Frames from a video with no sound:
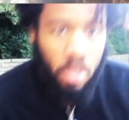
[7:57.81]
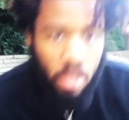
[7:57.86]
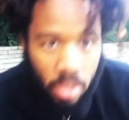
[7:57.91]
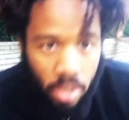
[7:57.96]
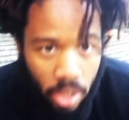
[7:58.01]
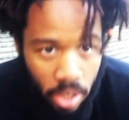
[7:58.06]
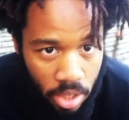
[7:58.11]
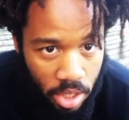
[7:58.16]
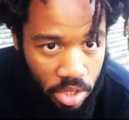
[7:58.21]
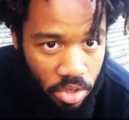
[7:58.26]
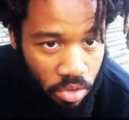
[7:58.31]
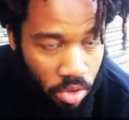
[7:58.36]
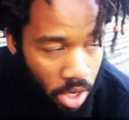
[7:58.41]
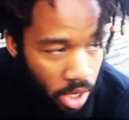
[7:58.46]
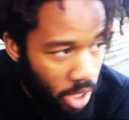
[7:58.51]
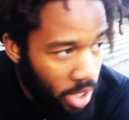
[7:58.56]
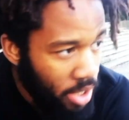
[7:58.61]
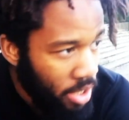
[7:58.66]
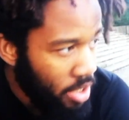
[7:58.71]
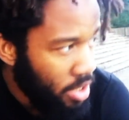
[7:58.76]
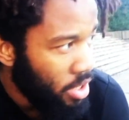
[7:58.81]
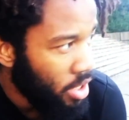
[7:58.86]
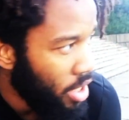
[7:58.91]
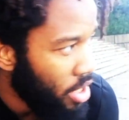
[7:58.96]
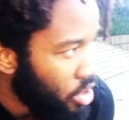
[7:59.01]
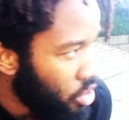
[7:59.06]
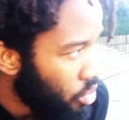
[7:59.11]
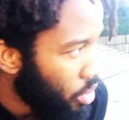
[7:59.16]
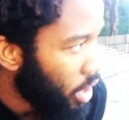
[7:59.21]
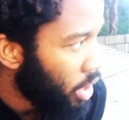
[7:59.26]
okay that's right-handed
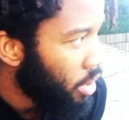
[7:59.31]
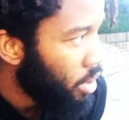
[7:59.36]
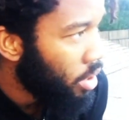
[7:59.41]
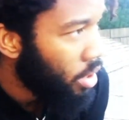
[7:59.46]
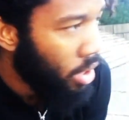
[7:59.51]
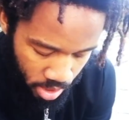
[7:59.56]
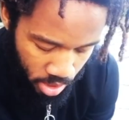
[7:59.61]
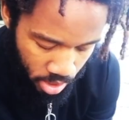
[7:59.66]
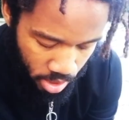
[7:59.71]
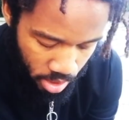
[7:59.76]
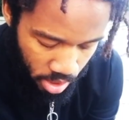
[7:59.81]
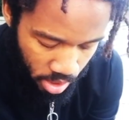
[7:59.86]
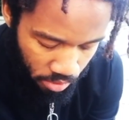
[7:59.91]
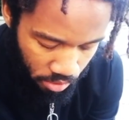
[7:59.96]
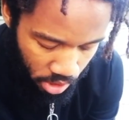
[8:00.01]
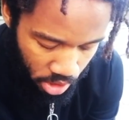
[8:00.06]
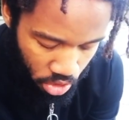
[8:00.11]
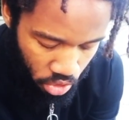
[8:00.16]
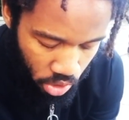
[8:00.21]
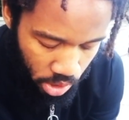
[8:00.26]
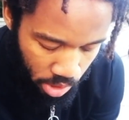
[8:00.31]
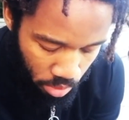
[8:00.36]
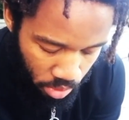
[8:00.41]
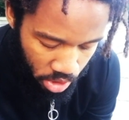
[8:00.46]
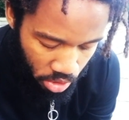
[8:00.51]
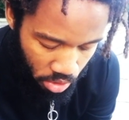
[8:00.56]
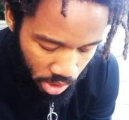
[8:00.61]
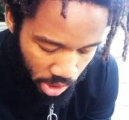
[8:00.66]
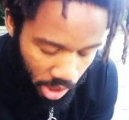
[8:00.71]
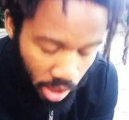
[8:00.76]
side swing eventually
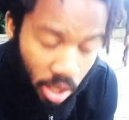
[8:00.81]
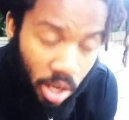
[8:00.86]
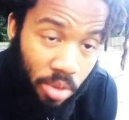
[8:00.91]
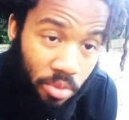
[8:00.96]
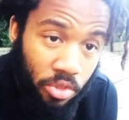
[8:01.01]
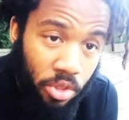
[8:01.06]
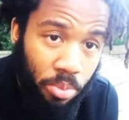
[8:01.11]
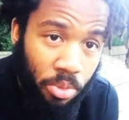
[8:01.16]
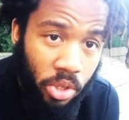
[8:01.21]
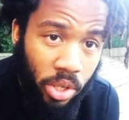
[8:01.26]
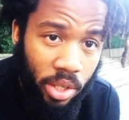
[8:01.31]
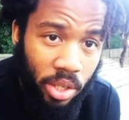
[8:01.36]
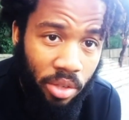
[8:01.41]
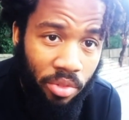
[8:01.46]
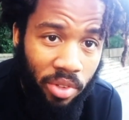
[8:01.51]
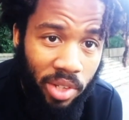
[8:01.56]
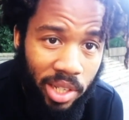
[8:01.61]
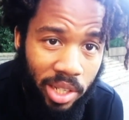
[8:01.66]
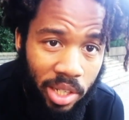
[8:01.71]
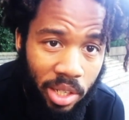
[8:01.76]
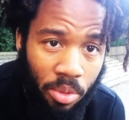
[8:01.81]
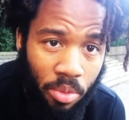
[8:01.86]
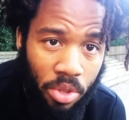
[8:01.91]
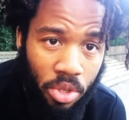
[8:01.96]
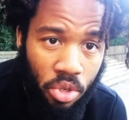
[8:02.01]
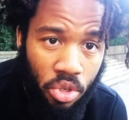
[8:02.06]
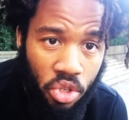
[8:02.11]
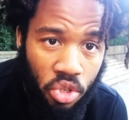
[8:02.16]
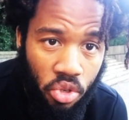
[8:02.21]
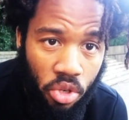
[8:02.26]
you get comfortable enough leading with
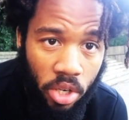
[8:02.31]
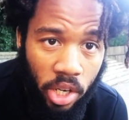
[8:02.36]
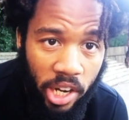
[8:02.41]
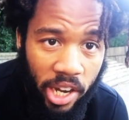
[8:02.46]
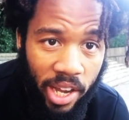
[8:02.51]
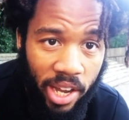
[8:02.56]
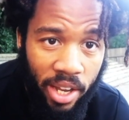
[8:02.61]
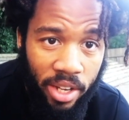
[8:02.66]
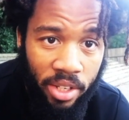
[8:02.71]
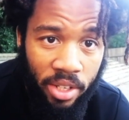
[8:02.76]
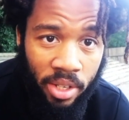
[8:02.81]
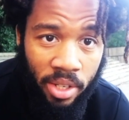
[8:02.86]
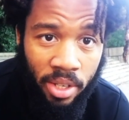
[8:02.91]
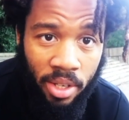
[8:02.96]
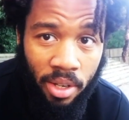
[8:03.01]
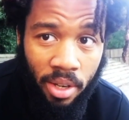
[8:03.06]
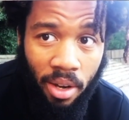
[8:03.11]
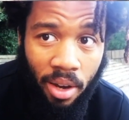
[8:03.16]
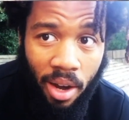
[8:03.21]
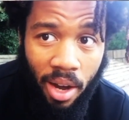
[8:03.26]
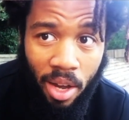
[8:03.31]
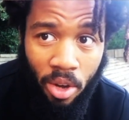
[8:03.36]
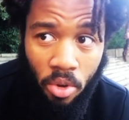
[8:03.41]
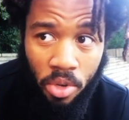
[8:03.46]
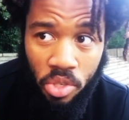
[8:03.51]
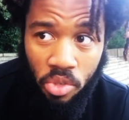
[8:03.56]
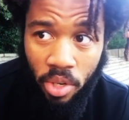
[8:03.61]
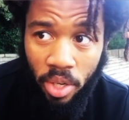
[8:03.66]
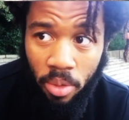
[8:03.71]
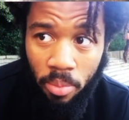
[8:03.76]
your stronger hand I
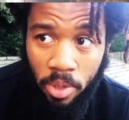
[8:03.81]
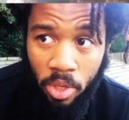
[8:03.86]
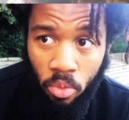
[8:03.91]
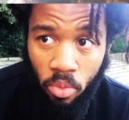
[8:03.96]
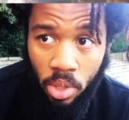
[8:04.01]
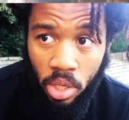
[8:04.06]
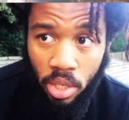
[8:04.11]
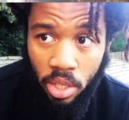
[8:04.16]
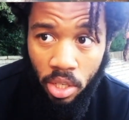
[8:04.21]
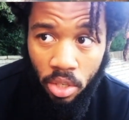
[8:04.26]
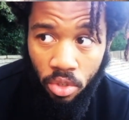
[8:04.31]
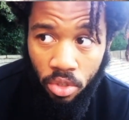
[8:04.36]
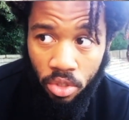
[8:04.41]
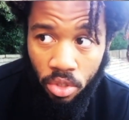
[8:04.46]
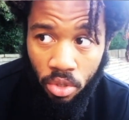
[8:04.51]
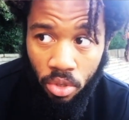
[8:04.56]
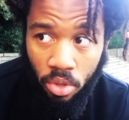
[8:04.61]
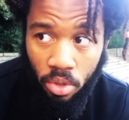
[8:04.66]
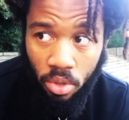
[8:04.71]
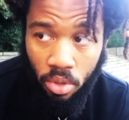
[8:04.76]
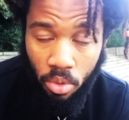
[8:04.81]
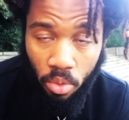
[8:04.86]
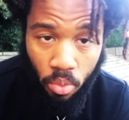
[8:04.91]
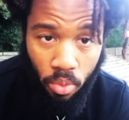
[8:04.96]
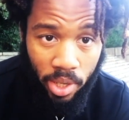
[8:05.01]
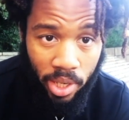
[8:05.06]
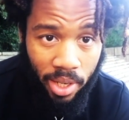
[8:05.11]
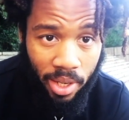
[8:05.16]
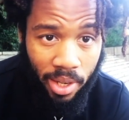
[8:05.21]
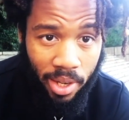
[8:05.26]
always recommend working on your
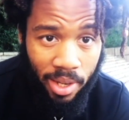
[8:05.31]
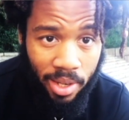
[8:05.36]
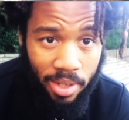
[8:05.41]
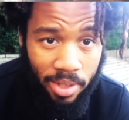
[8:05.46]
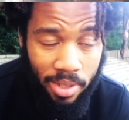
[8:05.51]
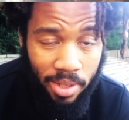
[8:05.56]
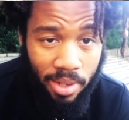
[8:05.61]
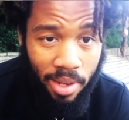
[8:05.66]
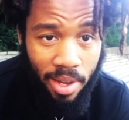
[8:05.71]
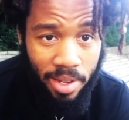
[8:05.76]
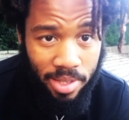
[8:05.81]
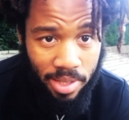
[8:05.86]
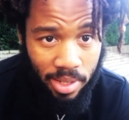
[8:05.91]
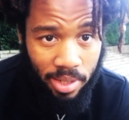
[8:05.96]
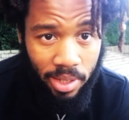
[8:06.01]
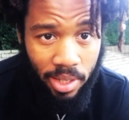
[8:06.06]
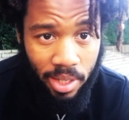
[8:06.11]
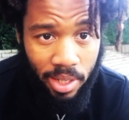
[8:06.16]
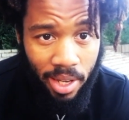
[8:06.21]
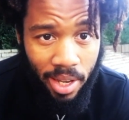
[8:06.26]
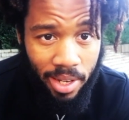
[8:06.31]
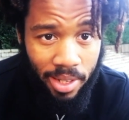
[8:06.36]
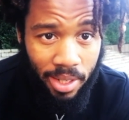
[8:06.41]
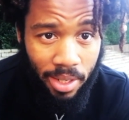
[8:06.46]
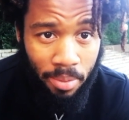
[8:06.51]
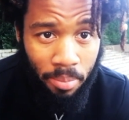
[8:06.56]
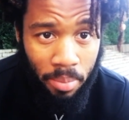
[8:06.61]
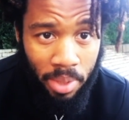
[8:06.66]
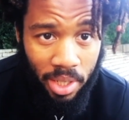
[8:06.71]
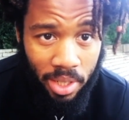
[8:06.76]
weaker hand as the lead hand
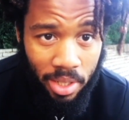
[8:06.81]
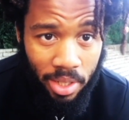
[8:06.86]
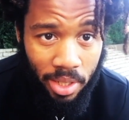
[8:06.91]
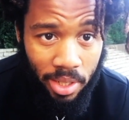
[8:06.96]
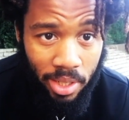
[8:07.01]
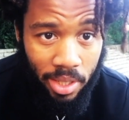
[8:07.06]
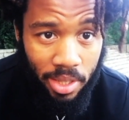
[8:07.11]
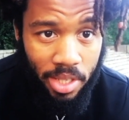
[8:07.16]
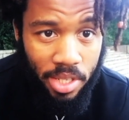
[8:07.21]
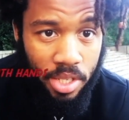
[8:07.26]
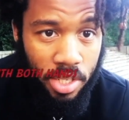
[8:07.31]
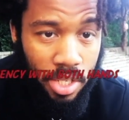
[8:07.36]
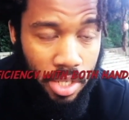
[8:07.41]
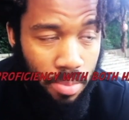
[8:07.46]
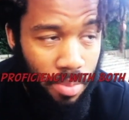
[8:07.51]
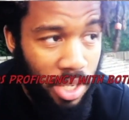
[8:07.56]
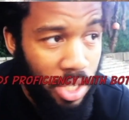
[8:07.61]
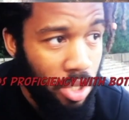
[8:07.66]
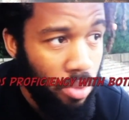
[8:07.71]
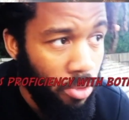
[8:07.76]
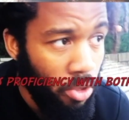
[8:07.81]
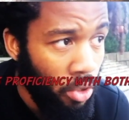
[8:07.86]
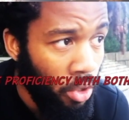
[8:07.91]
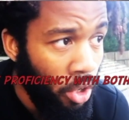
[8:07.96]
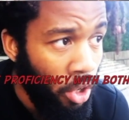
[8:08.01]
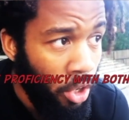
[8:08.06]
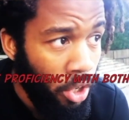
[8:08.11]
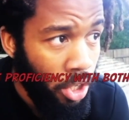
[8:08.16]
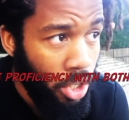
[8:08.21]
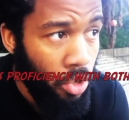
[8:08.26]
immediately this just makes you
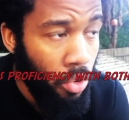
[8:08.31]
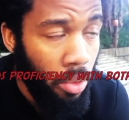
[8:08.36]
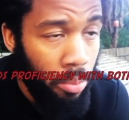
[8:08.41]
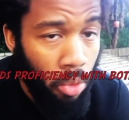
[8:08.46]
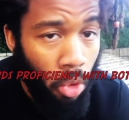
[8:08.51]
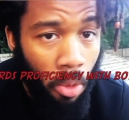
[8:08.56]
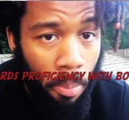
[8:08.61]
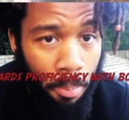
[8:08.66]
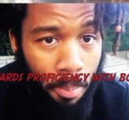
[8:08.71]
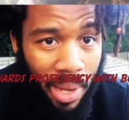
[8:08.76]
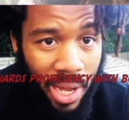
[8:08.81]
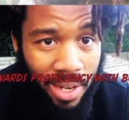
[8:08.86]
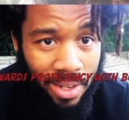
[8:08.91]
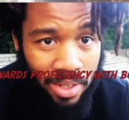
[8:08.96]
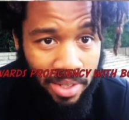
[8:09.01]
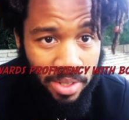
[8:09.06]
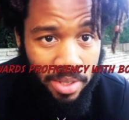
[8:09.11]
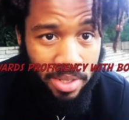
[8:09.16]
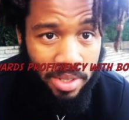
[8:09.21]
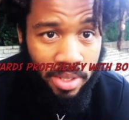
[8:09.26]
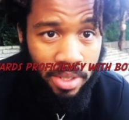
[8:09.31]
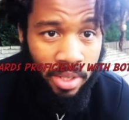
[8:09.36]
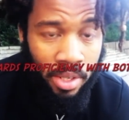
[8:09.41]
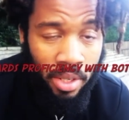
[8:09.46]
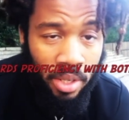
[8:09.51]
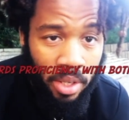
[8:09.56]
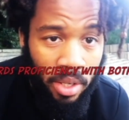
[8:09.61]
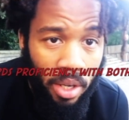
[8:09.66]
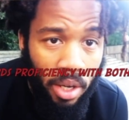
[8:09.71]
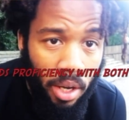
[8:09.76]
you a more balanced
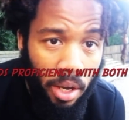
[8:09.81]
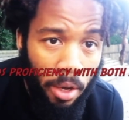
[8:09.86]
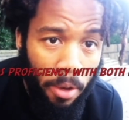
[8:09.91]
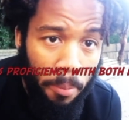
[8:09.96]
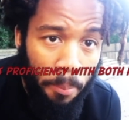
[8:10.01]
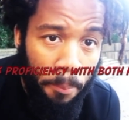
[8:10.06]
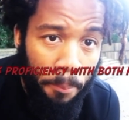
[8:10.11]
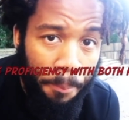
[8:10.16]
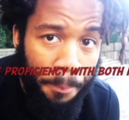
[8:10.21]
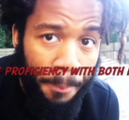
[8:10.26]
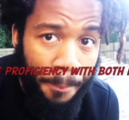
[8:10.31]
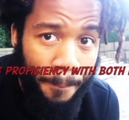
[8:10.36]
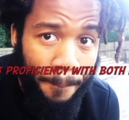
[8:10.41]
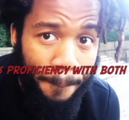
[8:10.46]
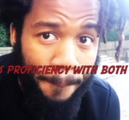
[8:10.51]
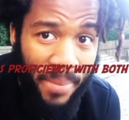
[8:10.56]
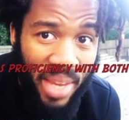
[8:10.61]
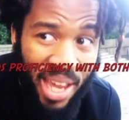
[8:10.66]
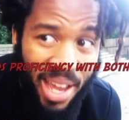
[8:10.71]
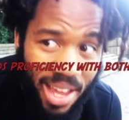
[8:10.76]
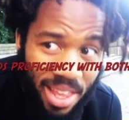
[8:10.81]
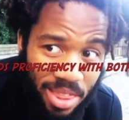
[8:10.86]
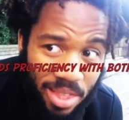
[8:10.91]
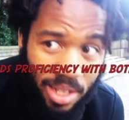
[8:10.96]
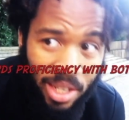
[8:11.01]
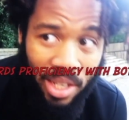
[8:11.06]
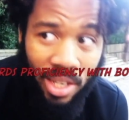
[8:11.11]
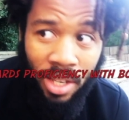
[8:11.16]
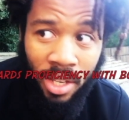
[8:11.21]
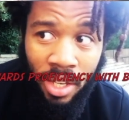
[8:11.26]
um,
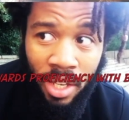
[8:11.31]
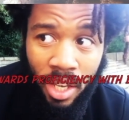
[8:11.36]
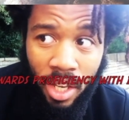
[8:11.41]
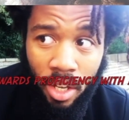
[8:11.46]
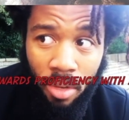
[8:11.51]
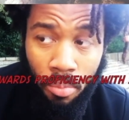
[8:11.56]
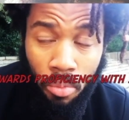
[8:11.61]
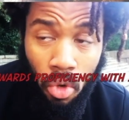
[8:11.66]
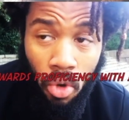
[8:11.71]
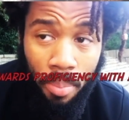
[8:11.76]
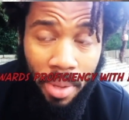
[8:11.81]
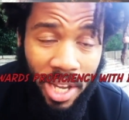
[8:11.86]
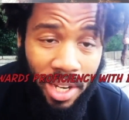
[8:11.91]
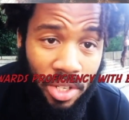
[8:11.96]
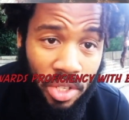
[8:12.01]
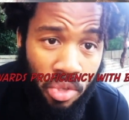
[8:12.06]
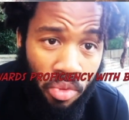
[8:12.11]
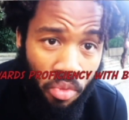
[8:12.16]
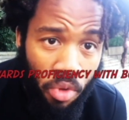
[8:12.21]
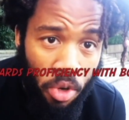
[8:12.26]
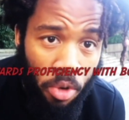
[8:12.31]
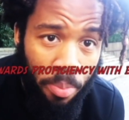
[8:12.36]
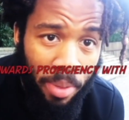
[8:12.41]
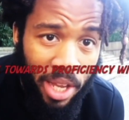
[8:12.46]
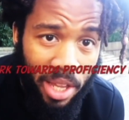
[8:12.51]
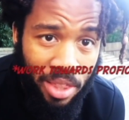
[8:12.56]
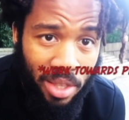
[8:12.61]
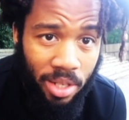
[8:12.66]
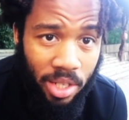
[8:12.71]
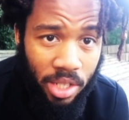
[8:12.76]
athlete and more balanced rope
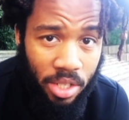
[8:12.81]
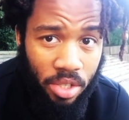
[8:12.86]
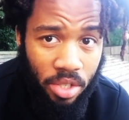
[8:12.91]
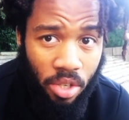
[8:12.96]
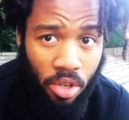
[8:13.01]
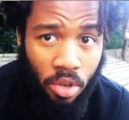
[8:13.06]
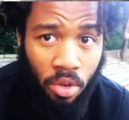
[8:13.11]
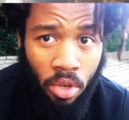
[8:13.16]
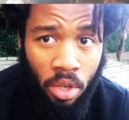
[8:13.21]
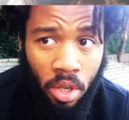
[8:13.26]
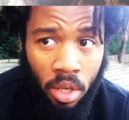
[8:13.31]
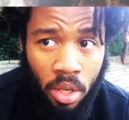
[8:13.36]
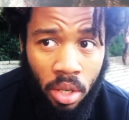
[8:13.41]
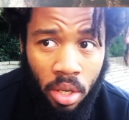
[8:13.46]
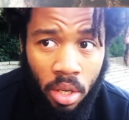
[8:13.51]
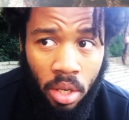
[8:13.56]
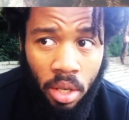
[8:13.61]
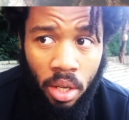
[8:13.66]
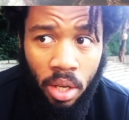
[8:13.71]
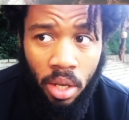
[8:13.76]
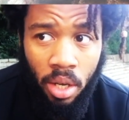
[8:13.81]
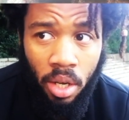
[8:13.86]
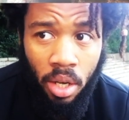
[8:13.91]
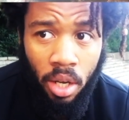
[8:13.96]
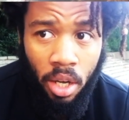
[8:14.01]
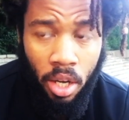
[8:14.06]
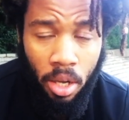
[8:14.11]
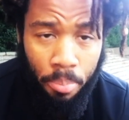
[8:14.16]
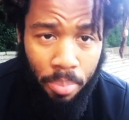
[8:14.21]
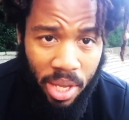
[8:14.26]
athlete so
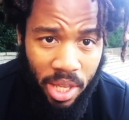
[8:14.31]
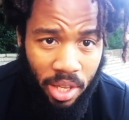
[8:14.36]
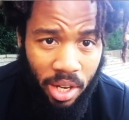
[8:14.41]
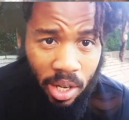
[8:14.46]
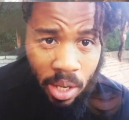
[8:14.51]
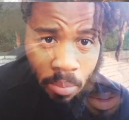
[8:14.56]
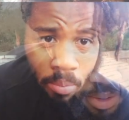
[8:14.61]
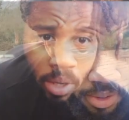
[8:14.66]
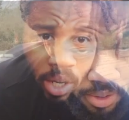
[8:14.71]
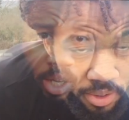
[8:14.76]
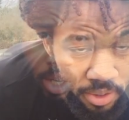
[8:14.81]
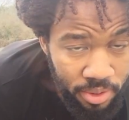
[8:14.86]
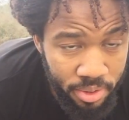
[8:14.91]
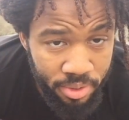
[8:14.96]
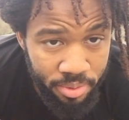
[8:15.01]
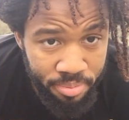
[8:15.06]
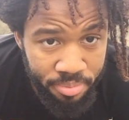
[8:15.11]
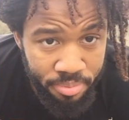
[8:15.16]
uh, bear that in mind